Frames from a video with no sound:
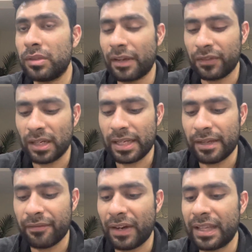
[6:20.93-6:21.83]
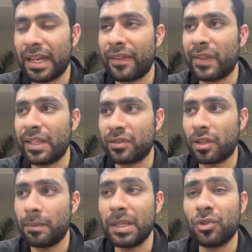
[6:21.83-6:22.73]
Definitely a fight that I think is
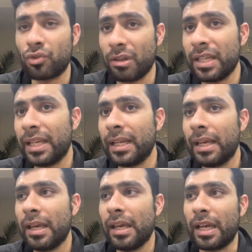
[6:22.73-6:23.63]
going to be intriguing